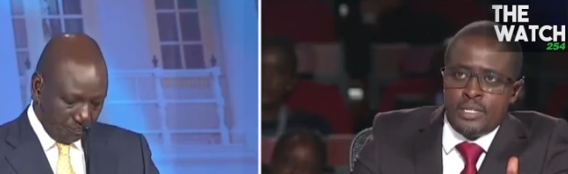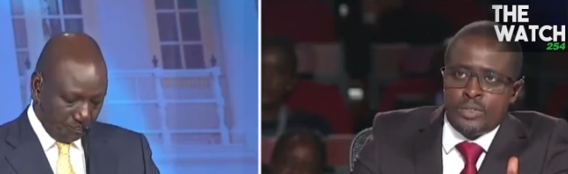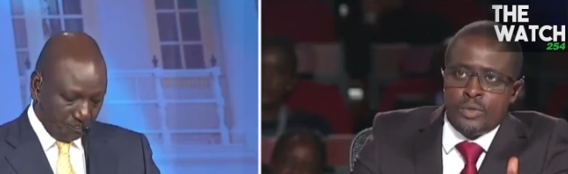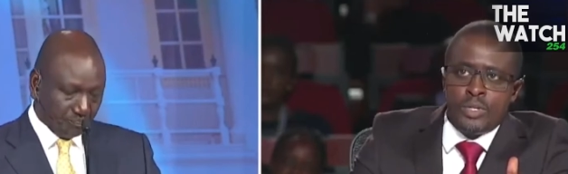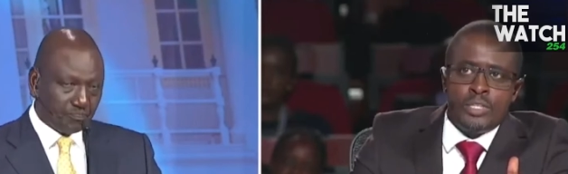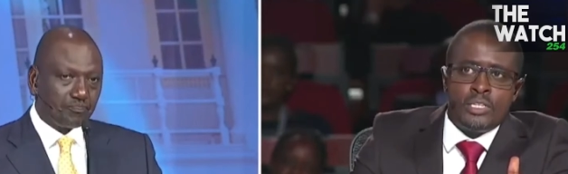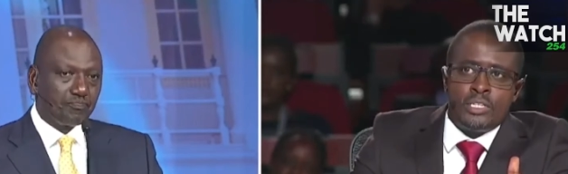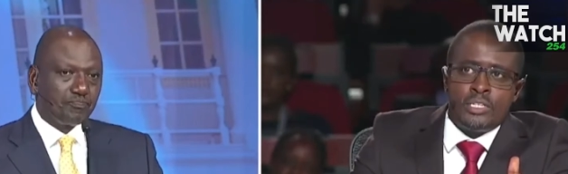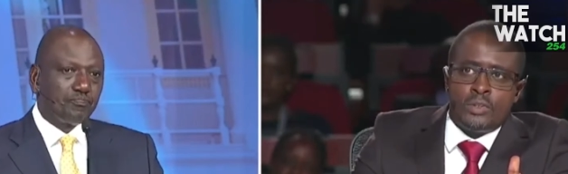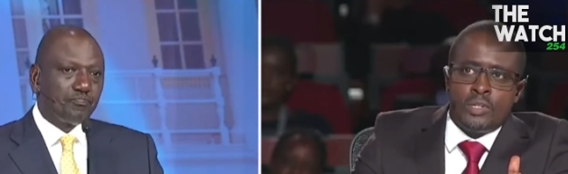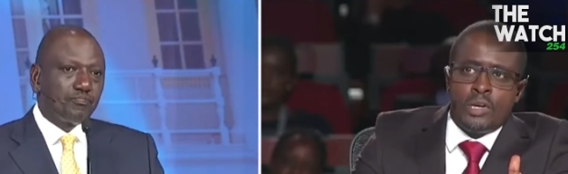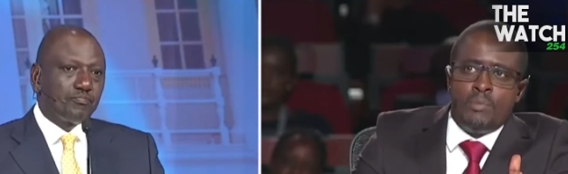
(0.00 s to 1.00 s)
Speaker 1: So eh, this is
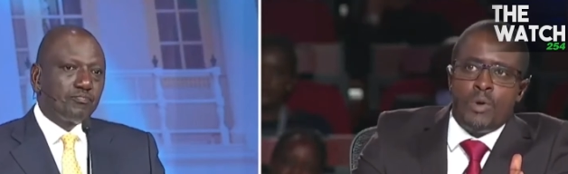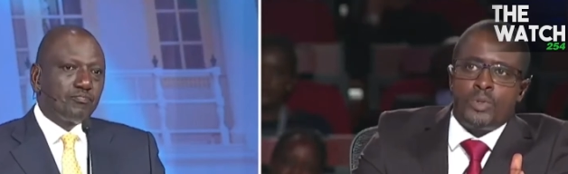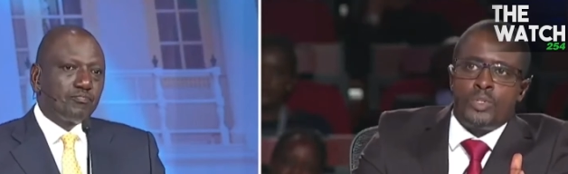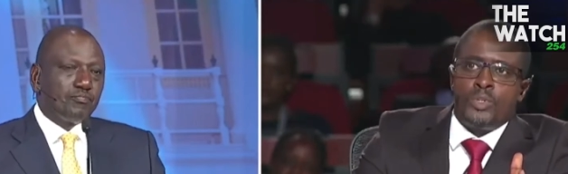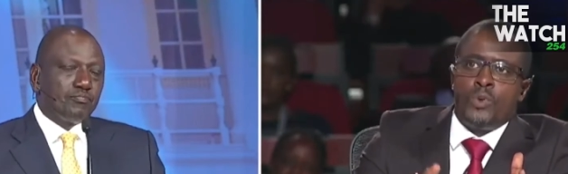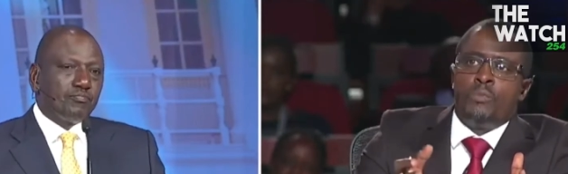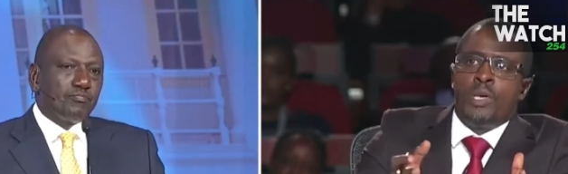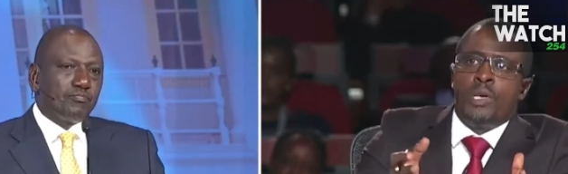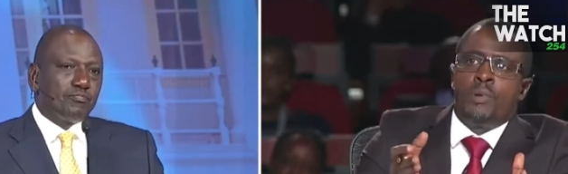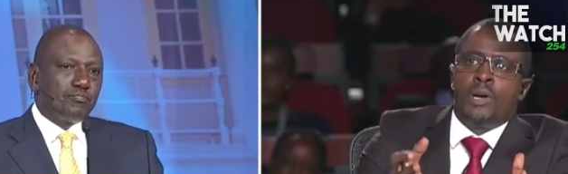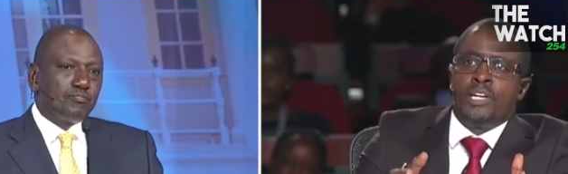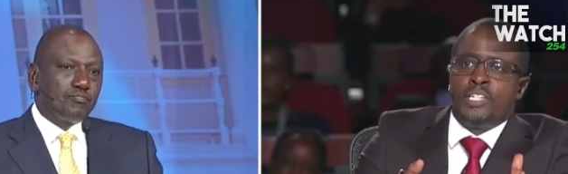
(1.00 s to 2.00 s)
not about you being
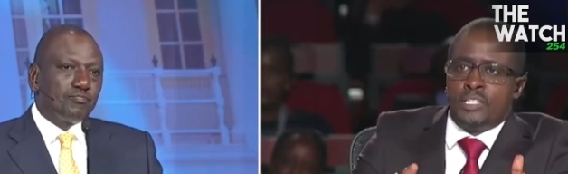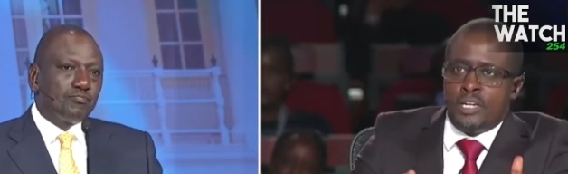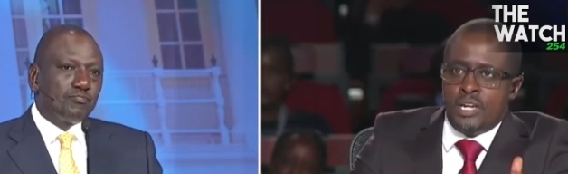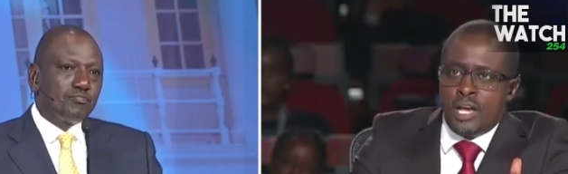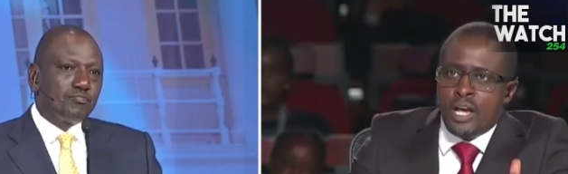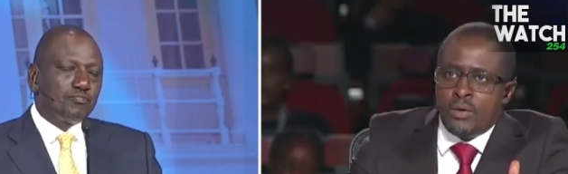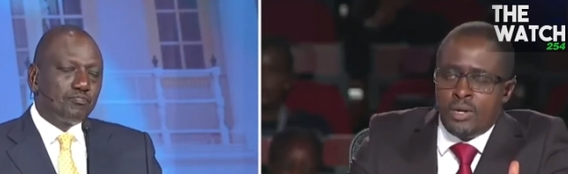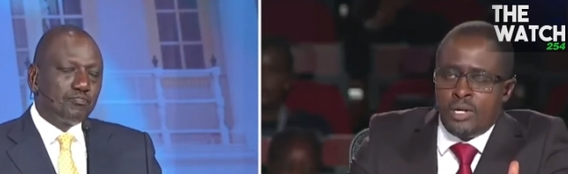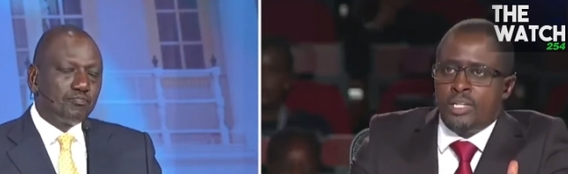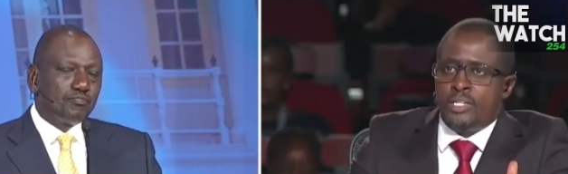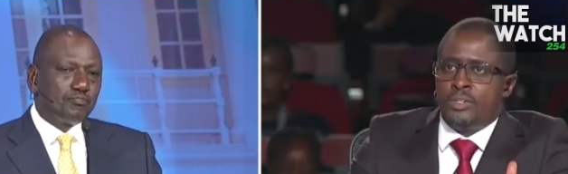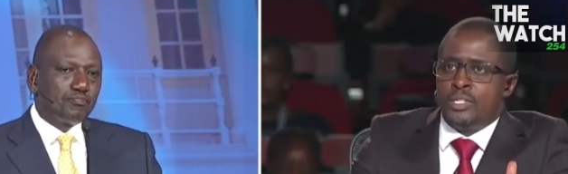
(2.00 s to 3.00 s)
punished now,
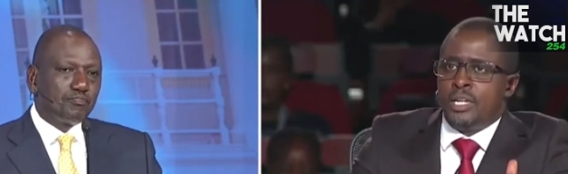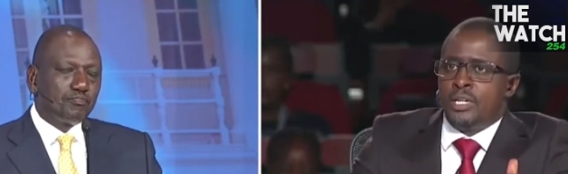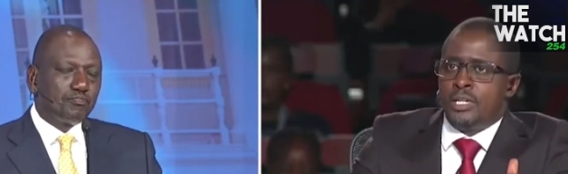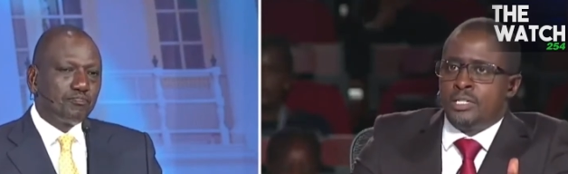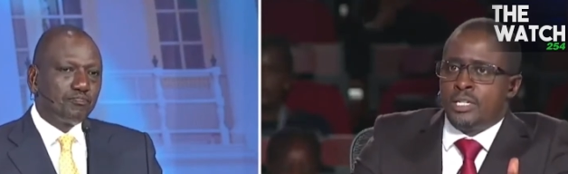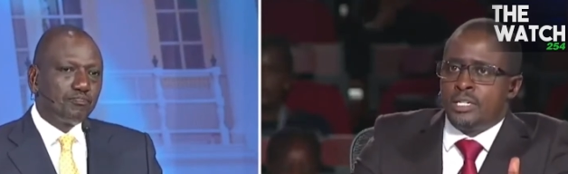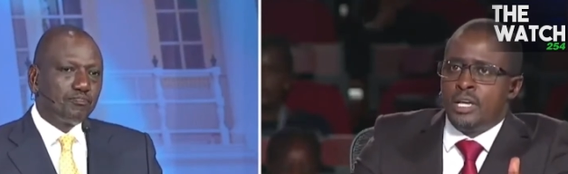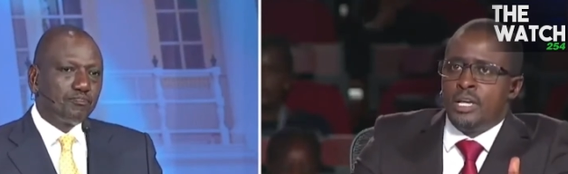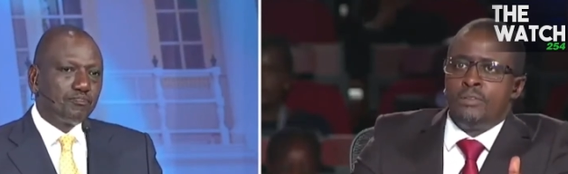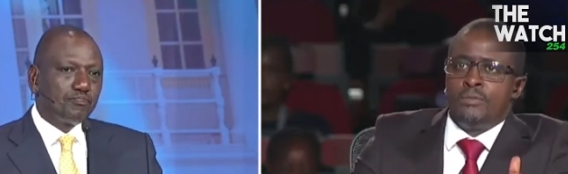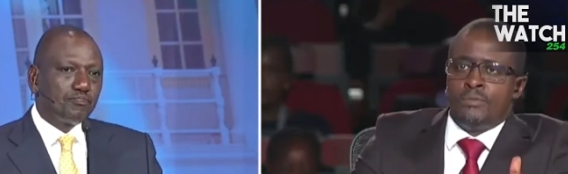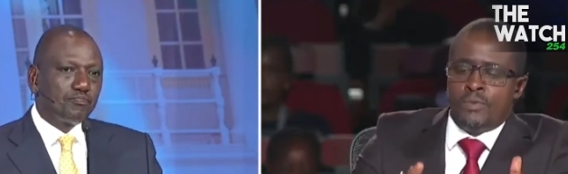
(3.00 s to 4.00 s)
unless you're telling us that
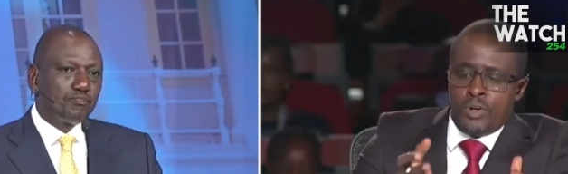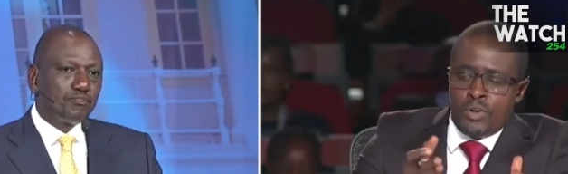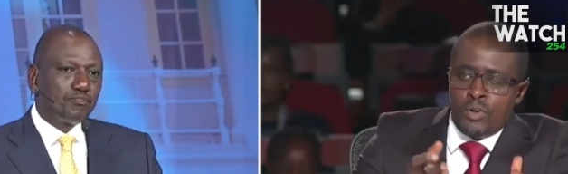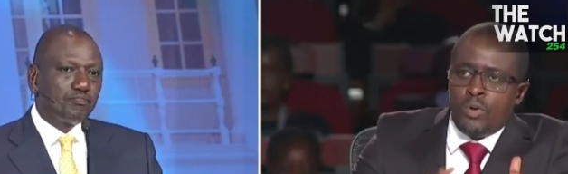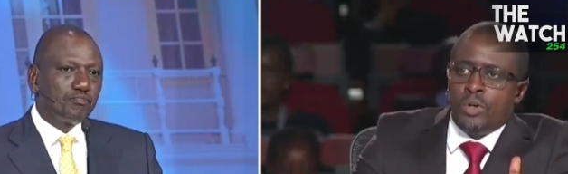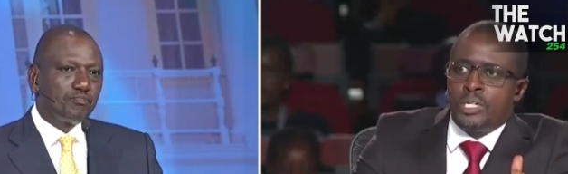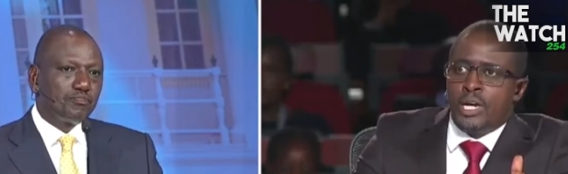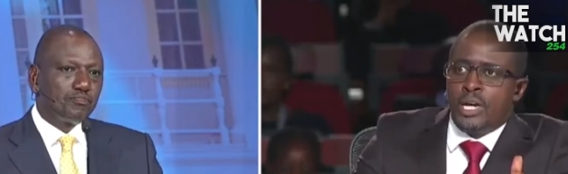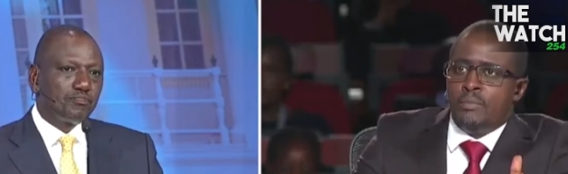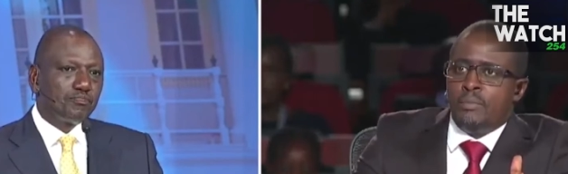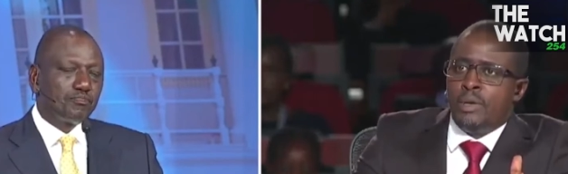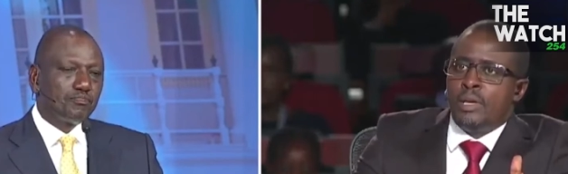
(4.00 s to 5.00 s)
for a long
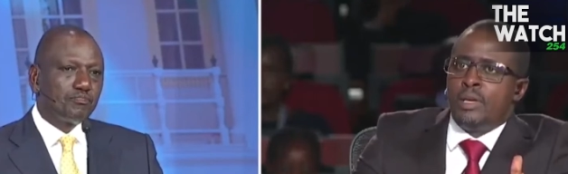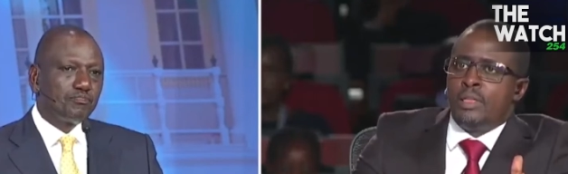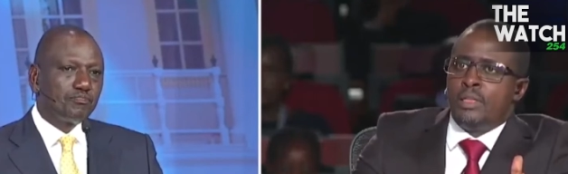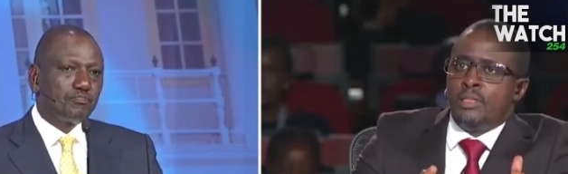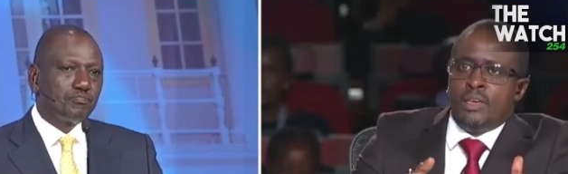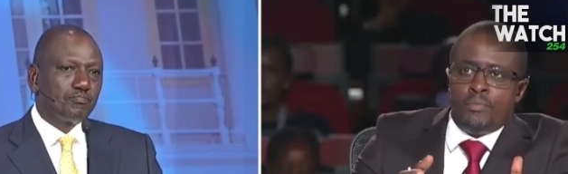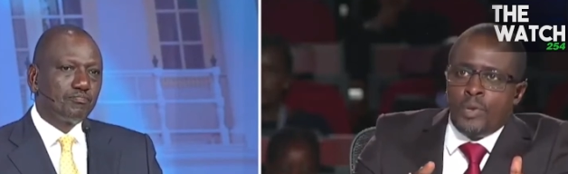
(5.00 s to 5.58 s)
time, there are